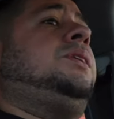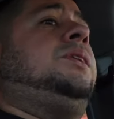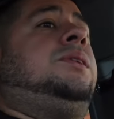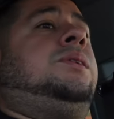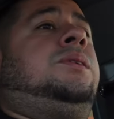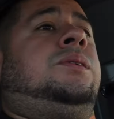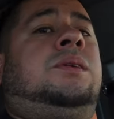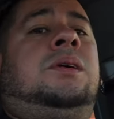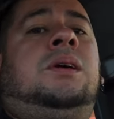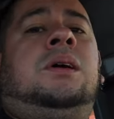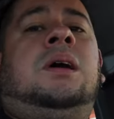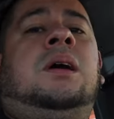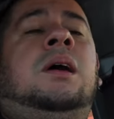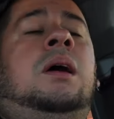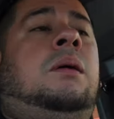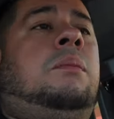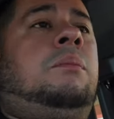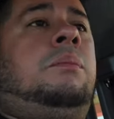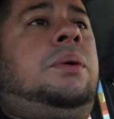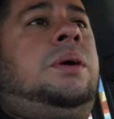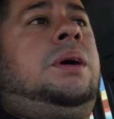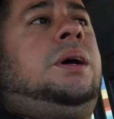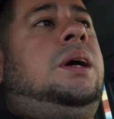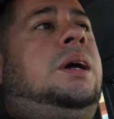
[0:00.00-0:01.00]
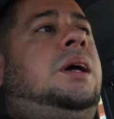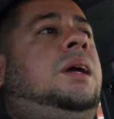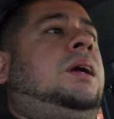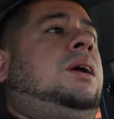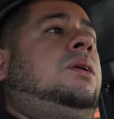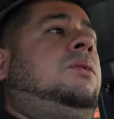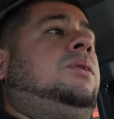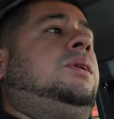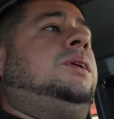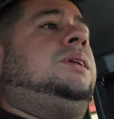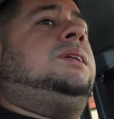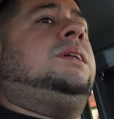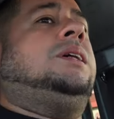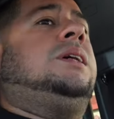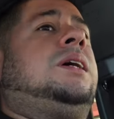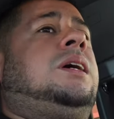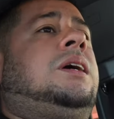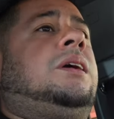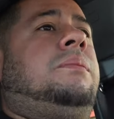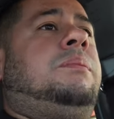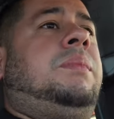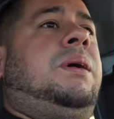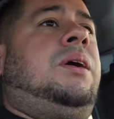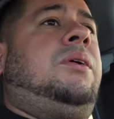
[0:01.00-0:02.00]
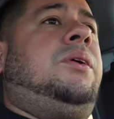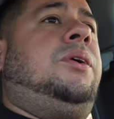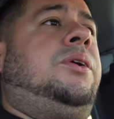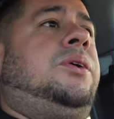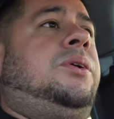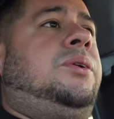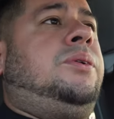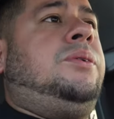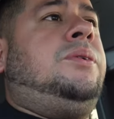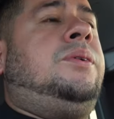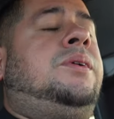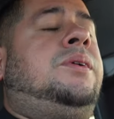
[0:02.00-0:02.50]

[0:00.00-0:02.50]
to, but it was a Camaro.